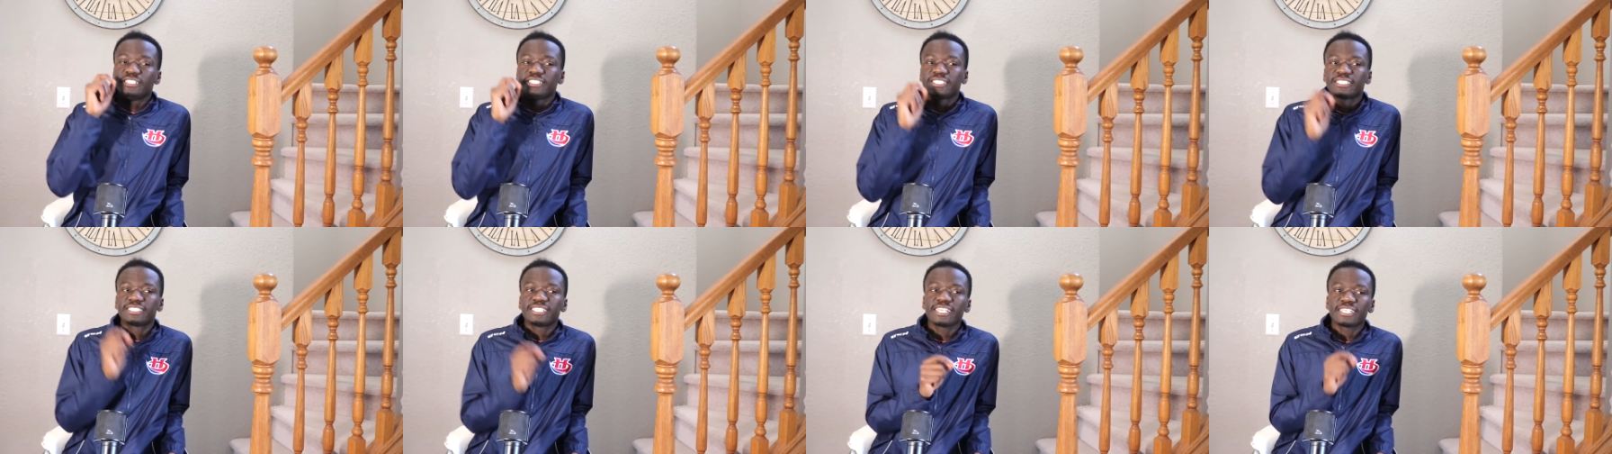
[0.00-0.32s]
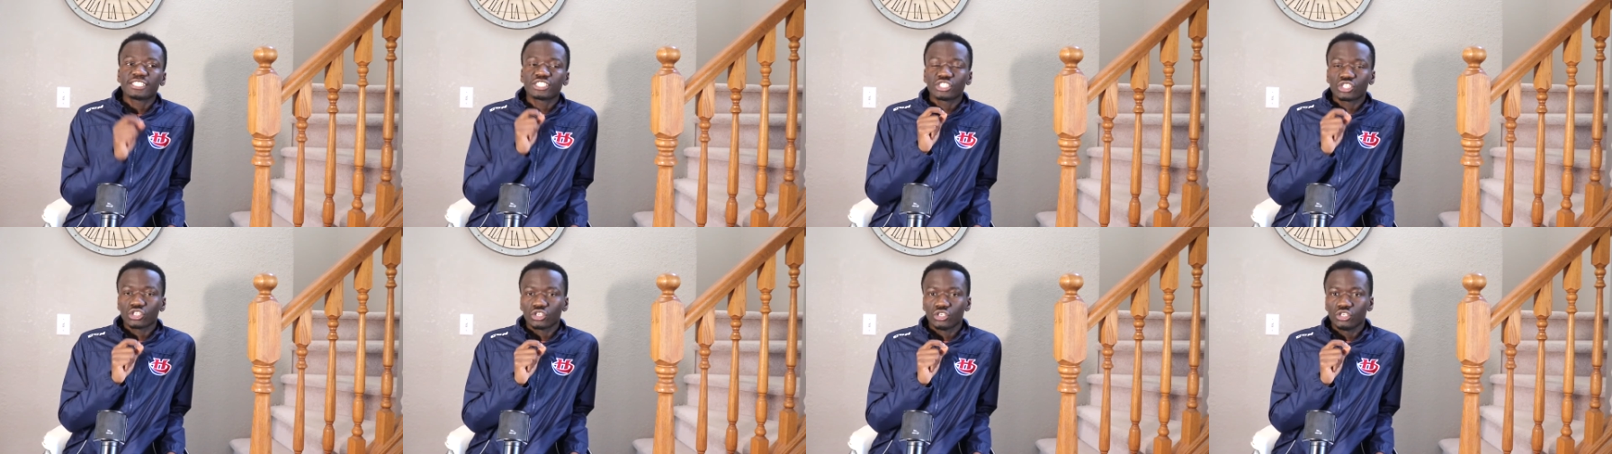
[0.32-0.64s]

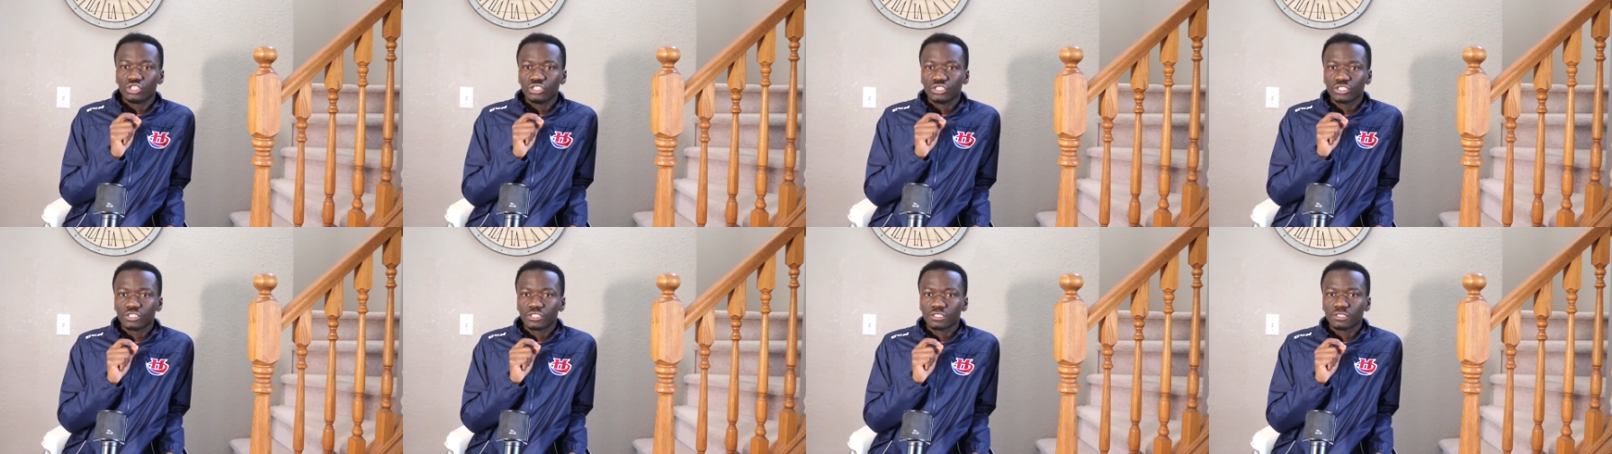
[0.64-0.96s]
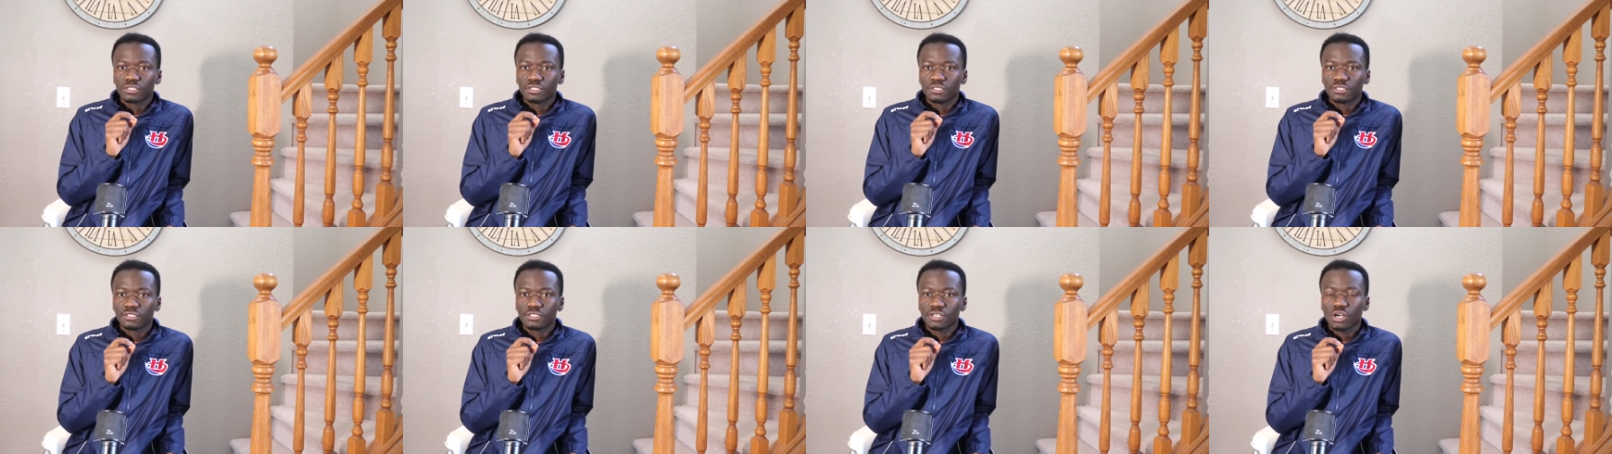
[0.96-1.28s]

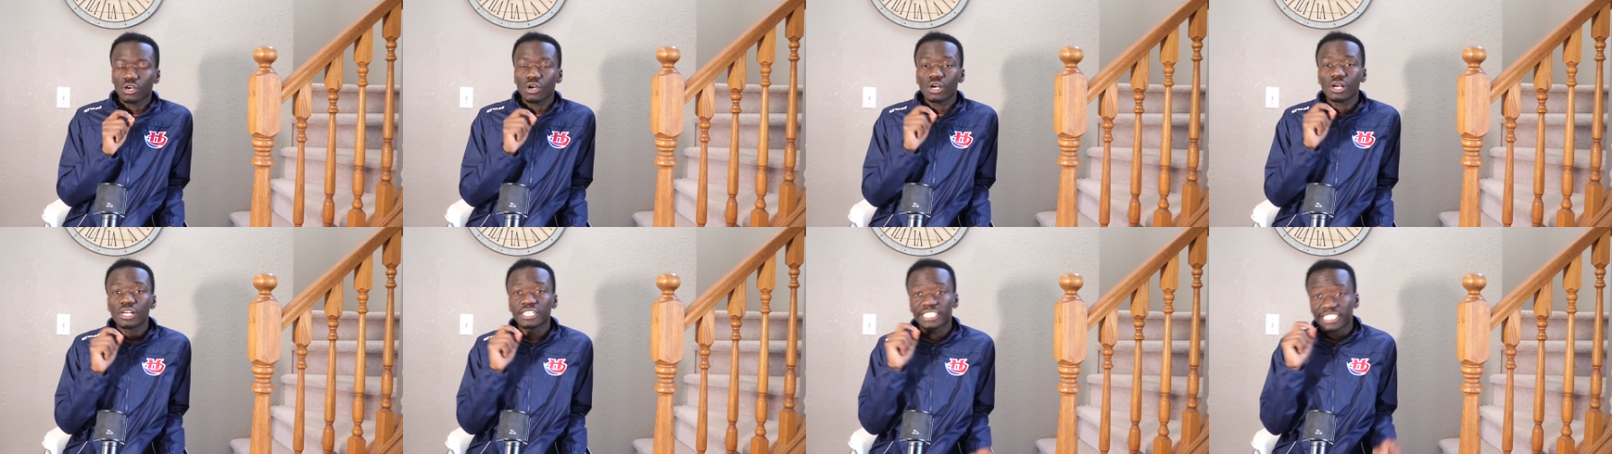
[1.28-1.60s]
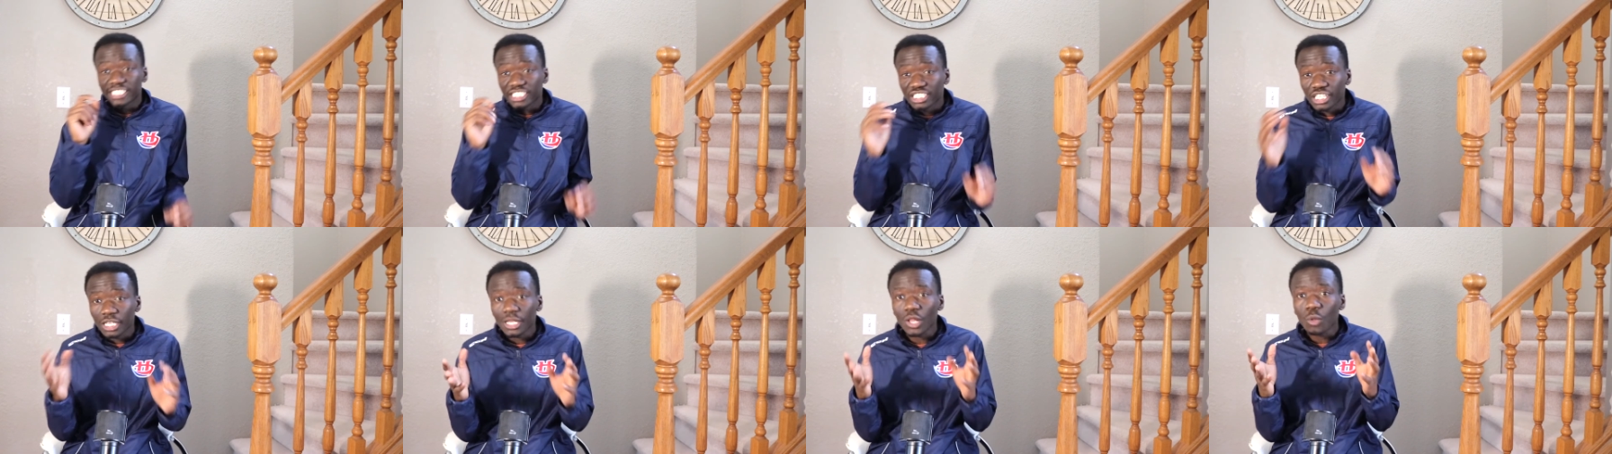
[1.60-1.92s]
Sixers
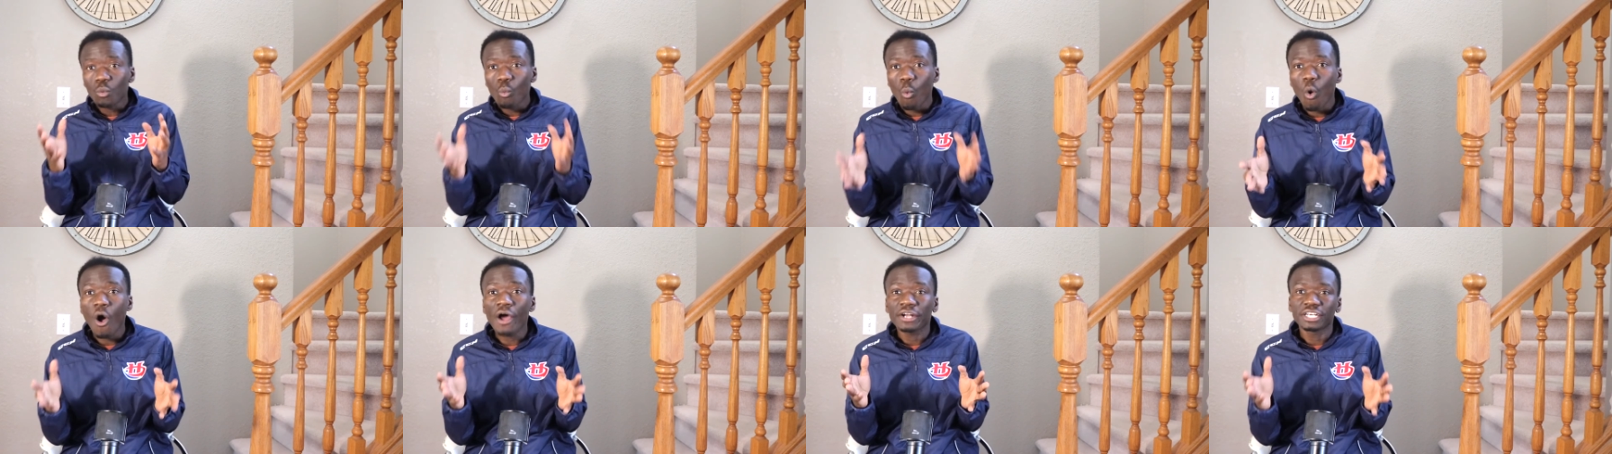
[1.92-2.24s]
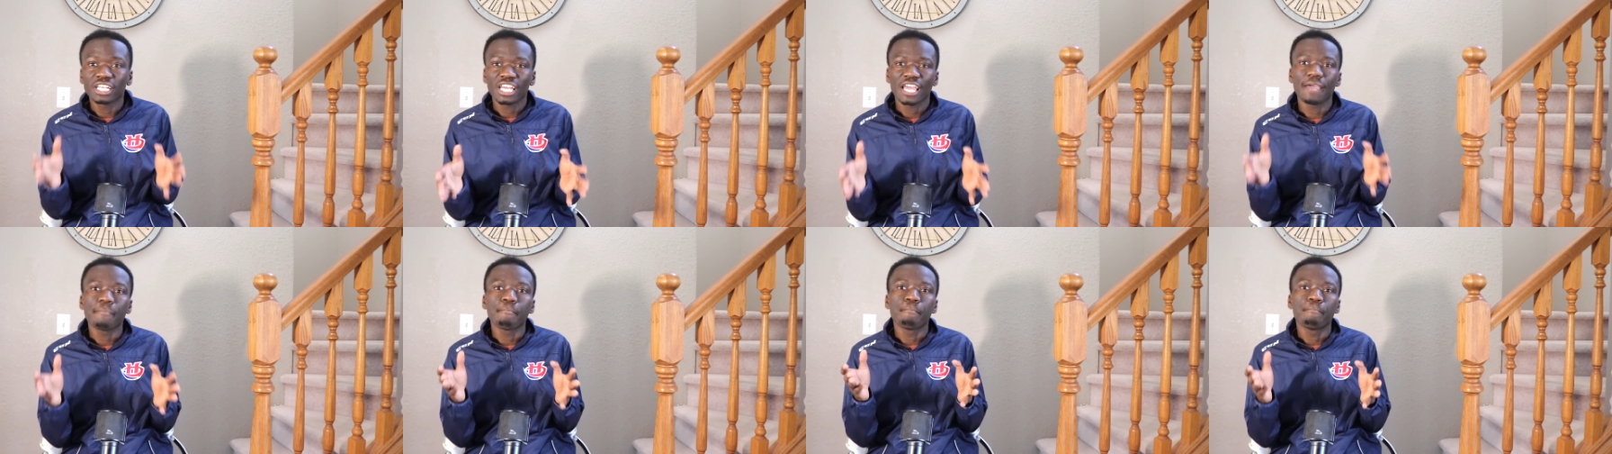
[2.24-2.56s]
still want
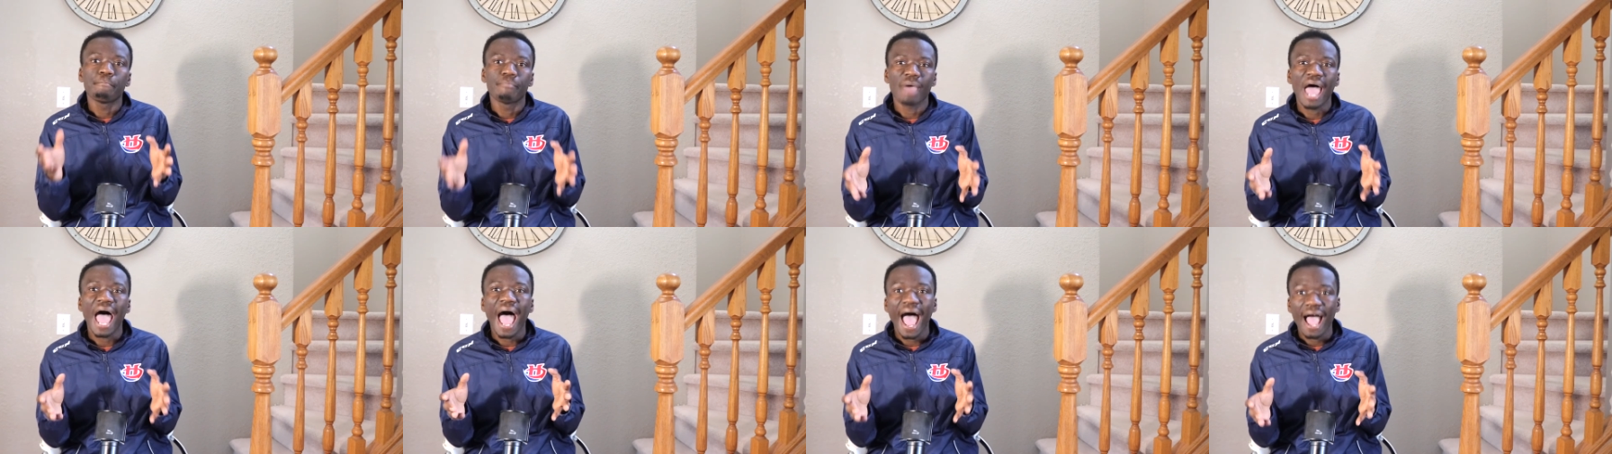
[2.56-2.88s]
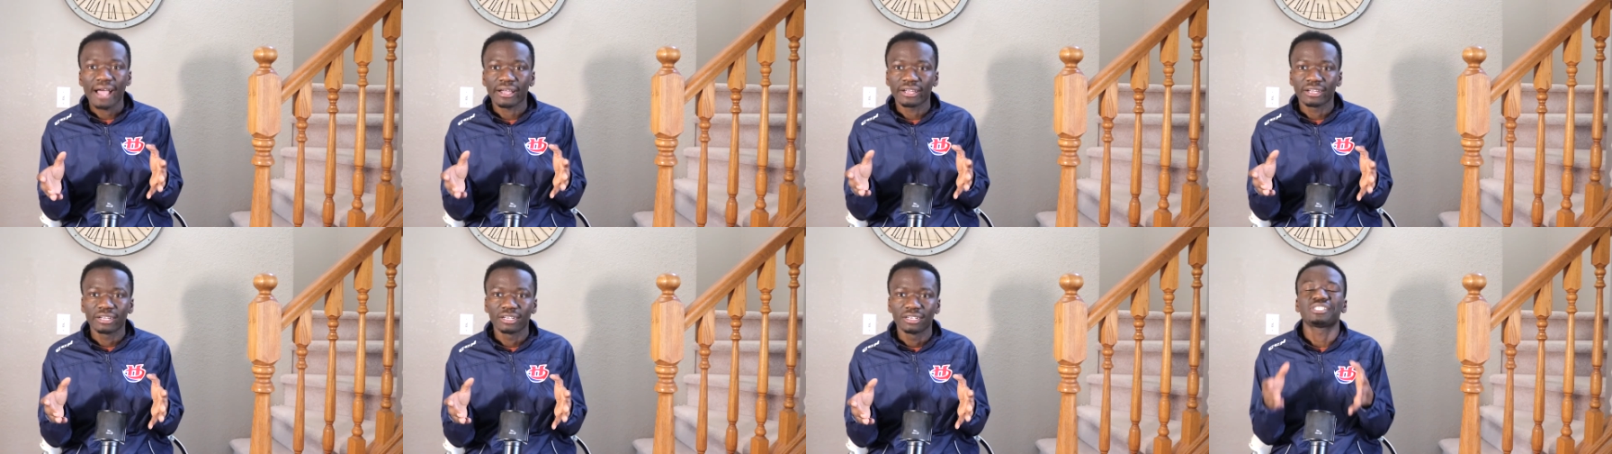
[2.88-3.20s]
him
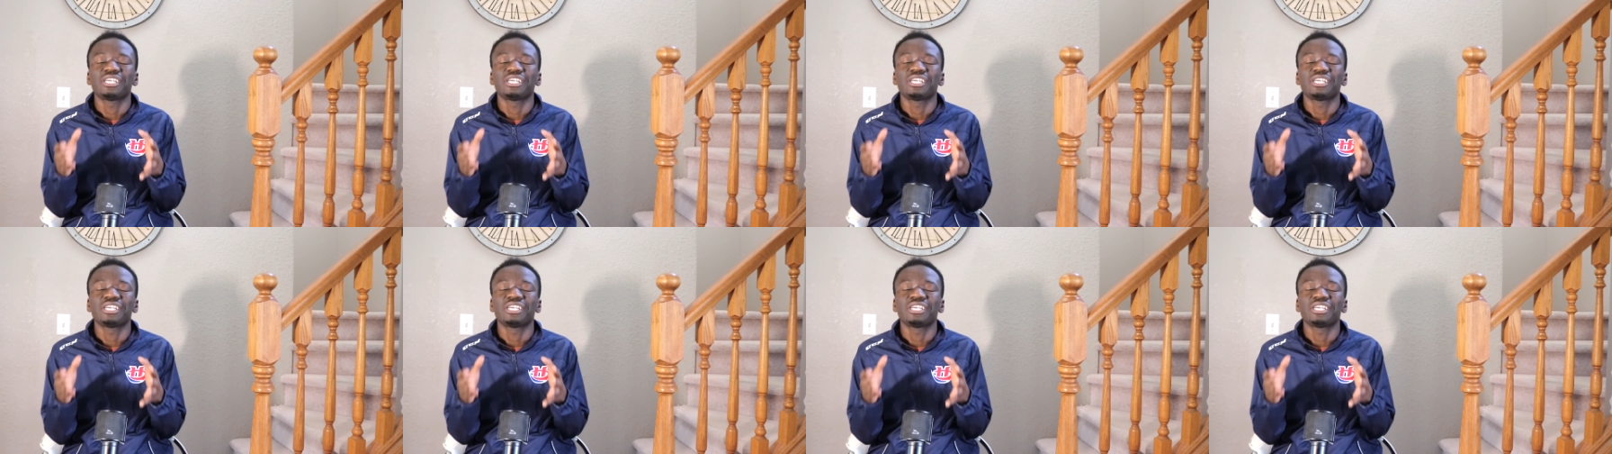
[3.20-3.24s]
back.